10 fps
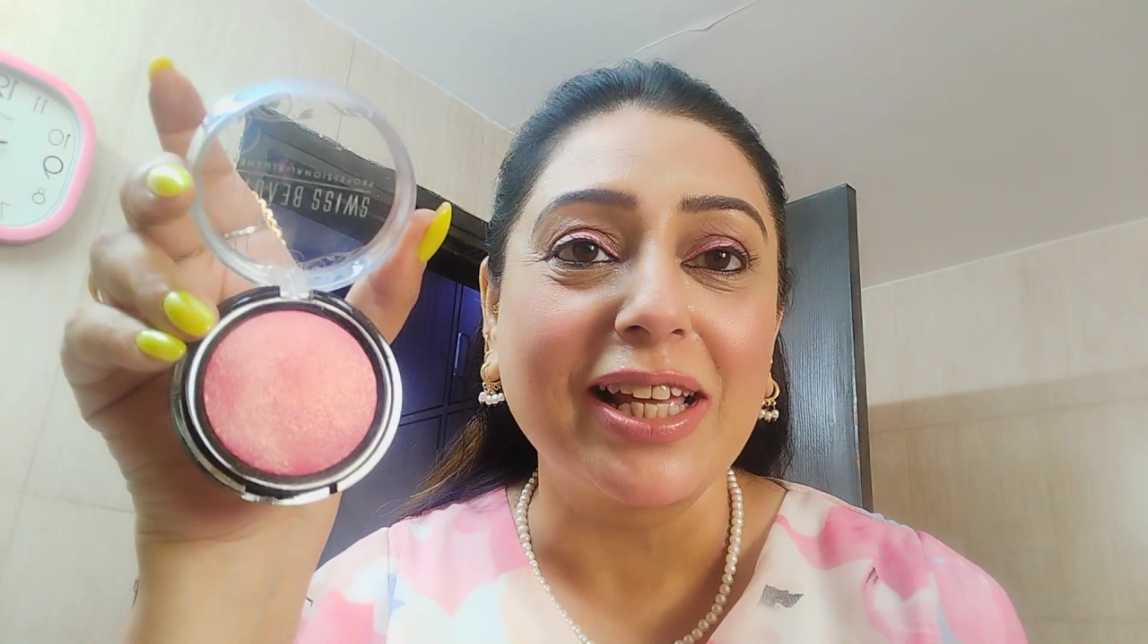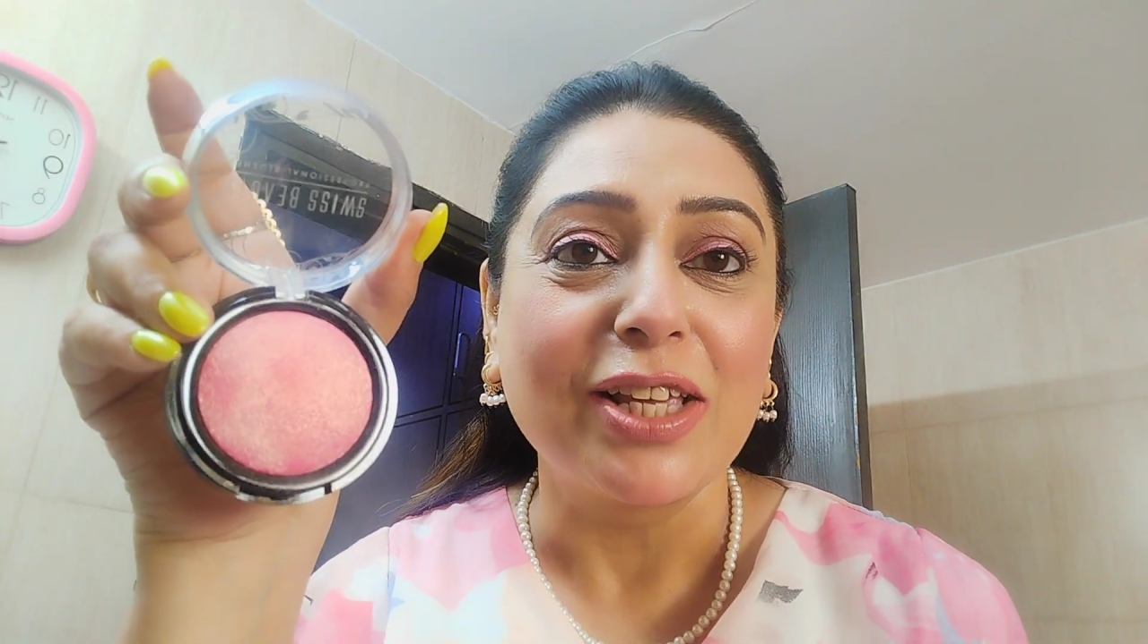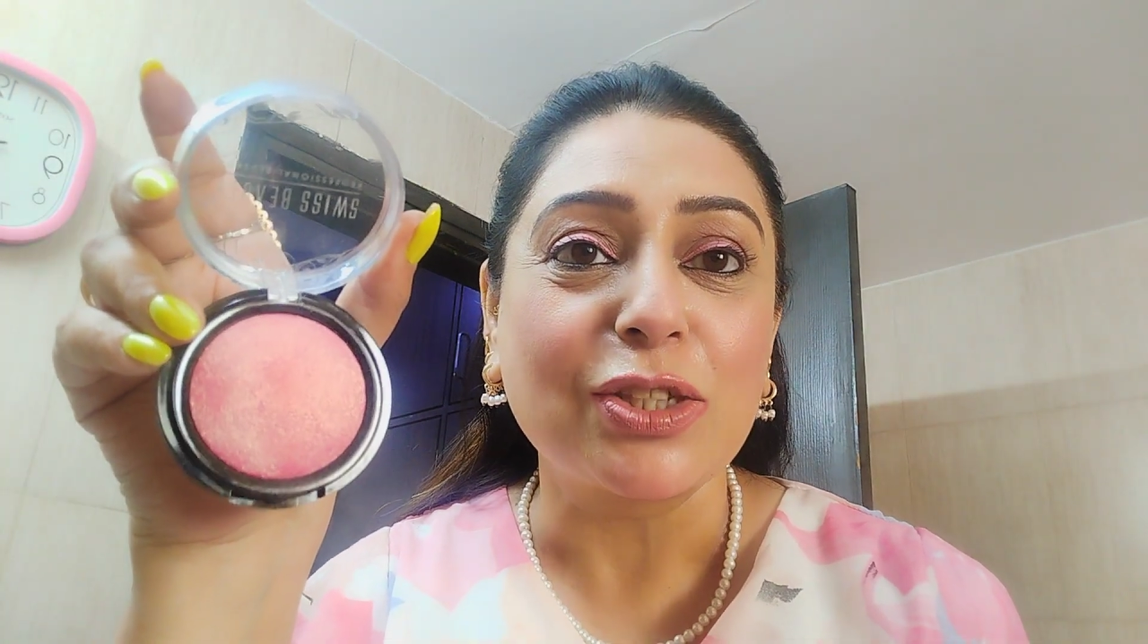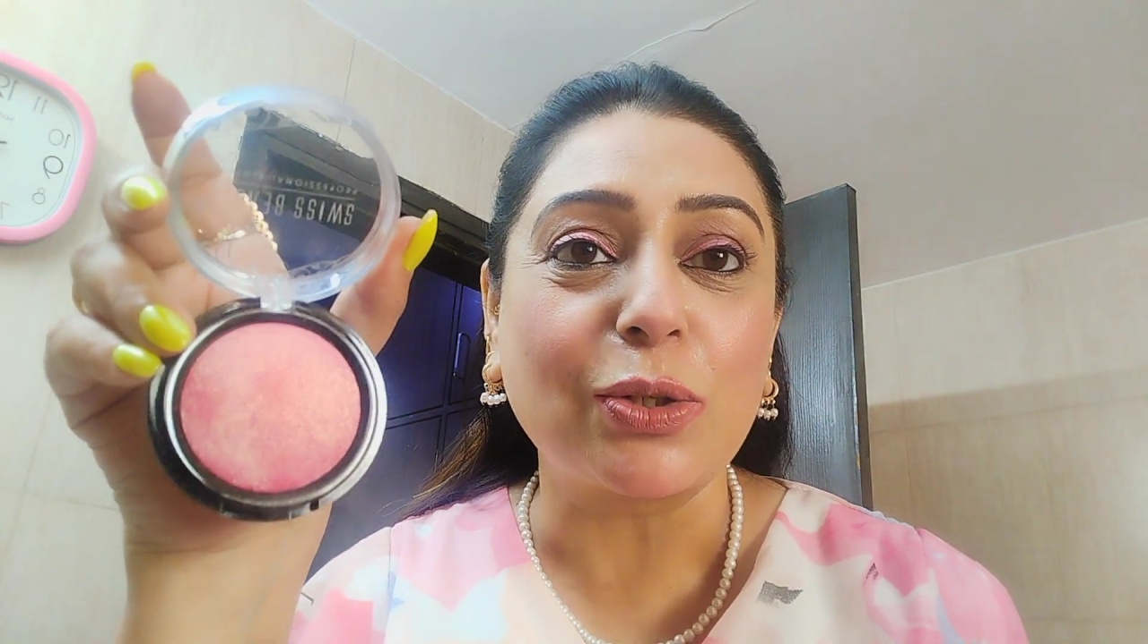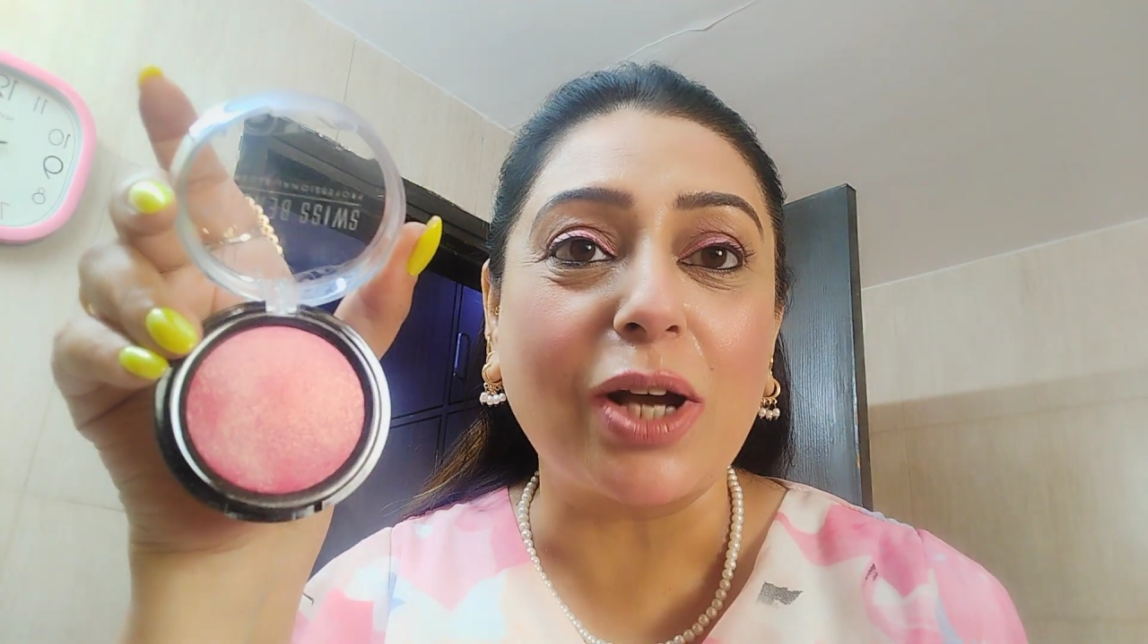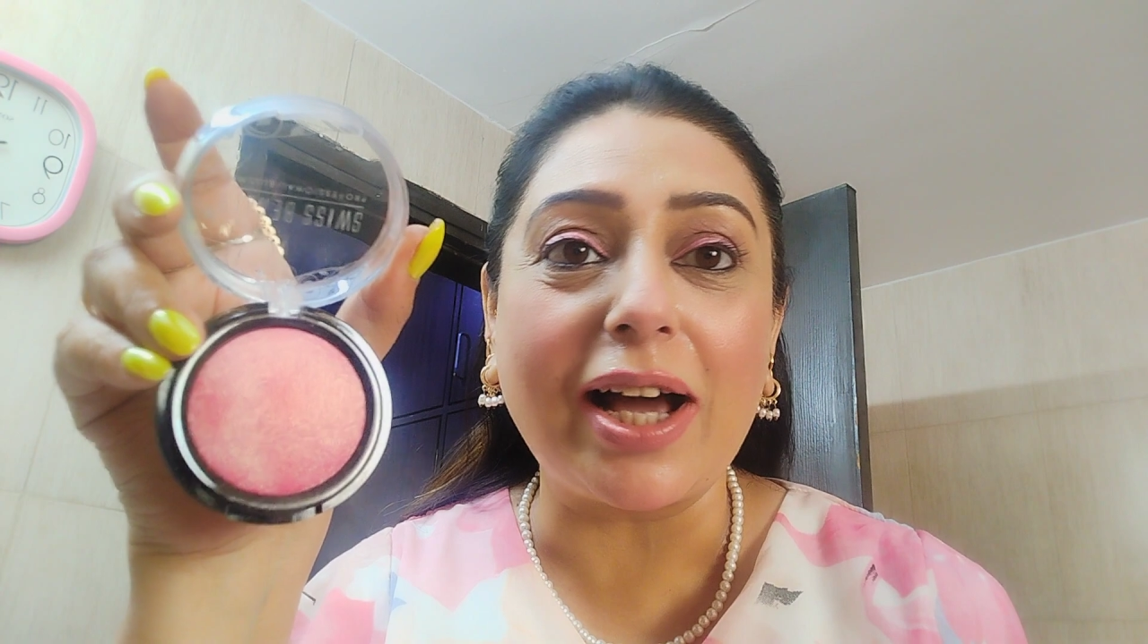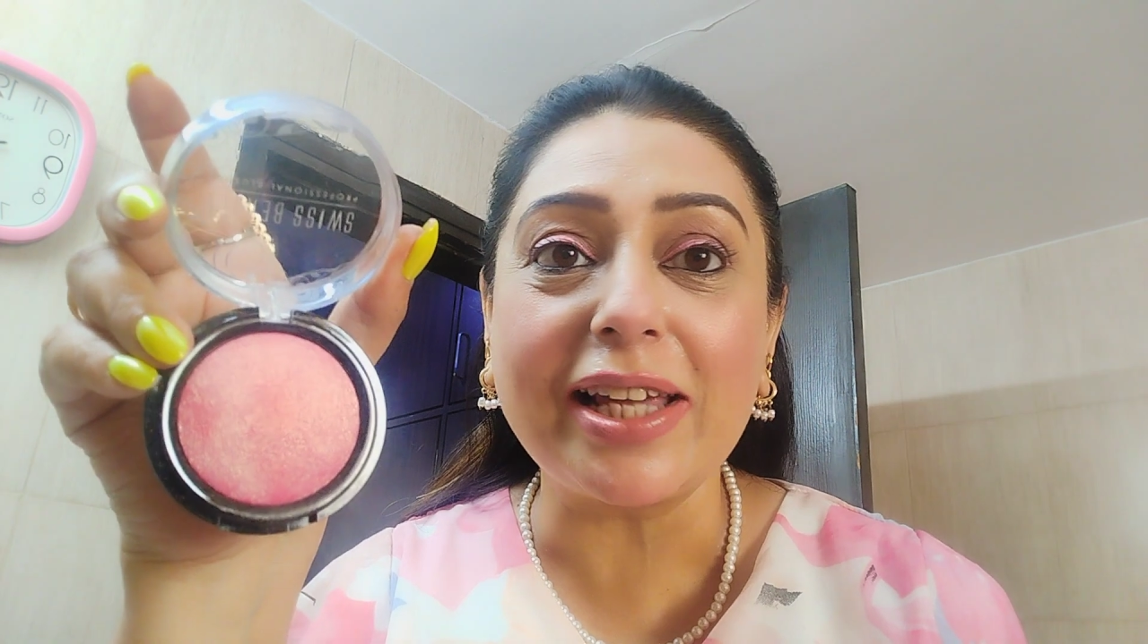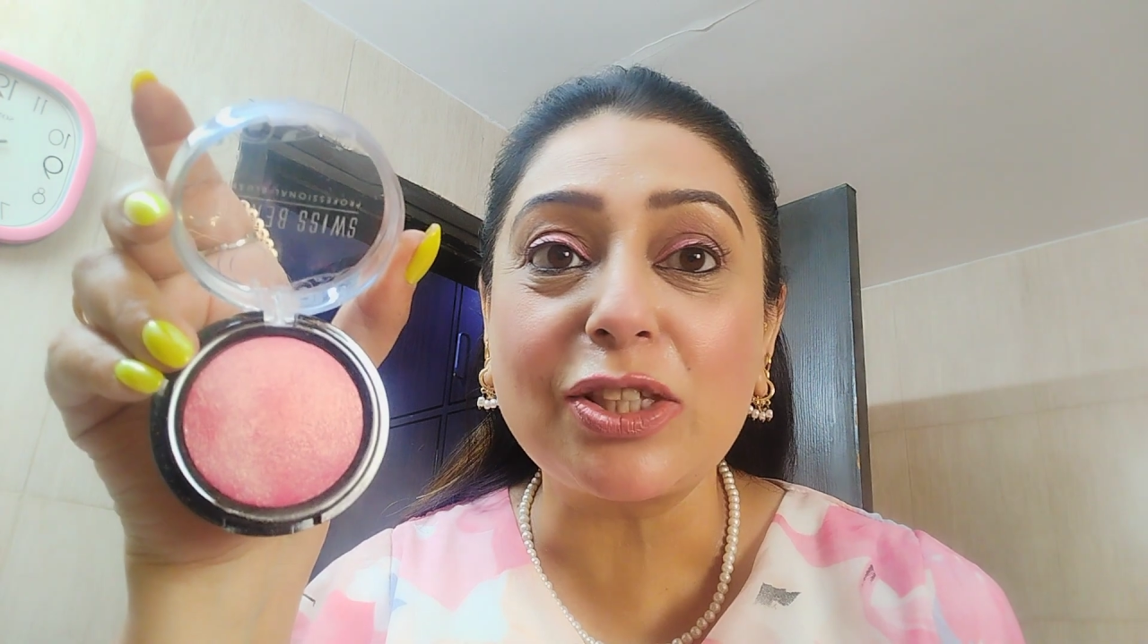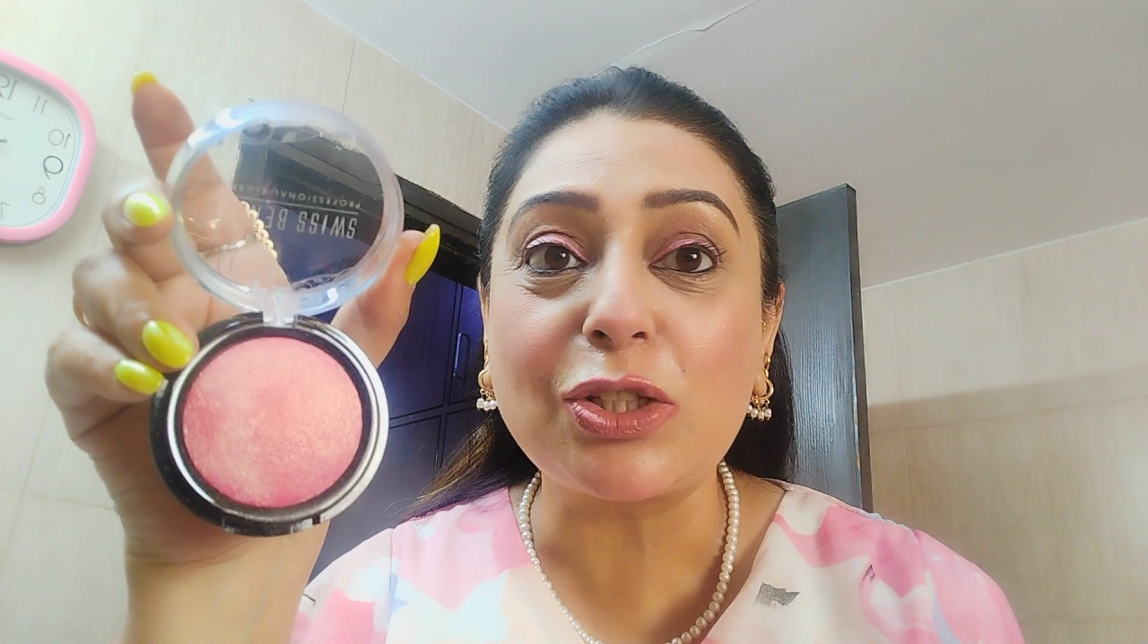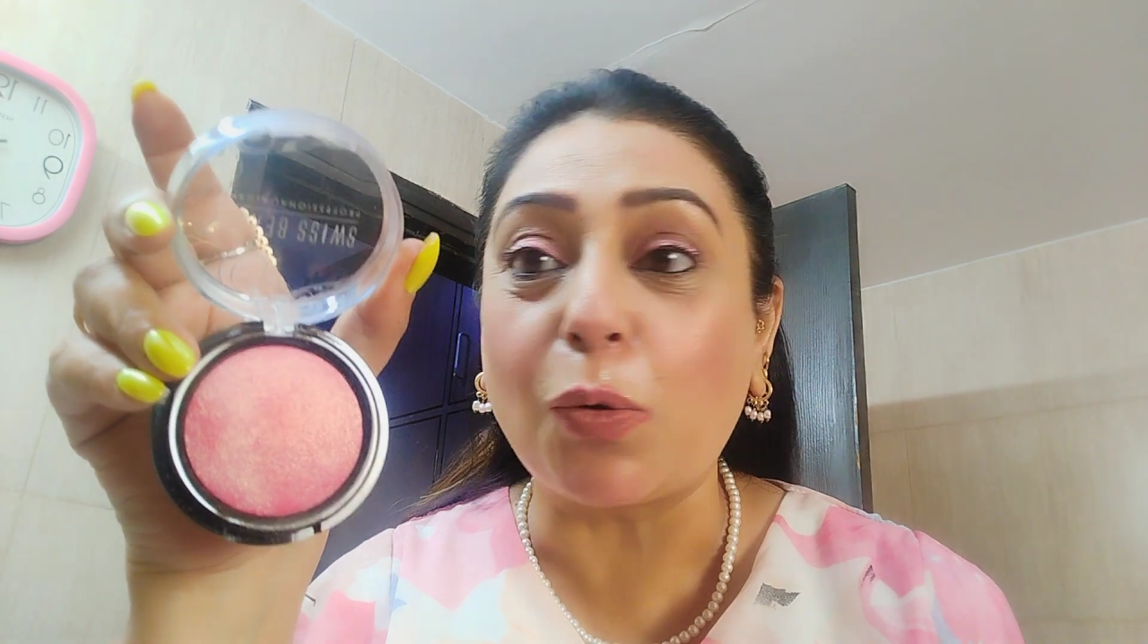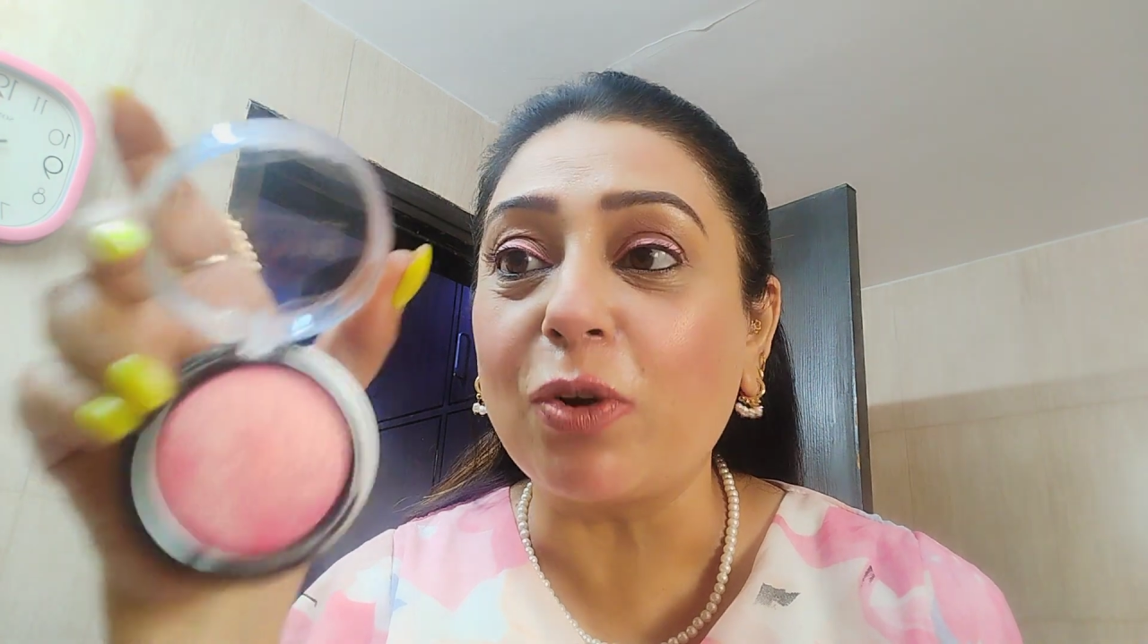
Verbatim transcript: So guys, don't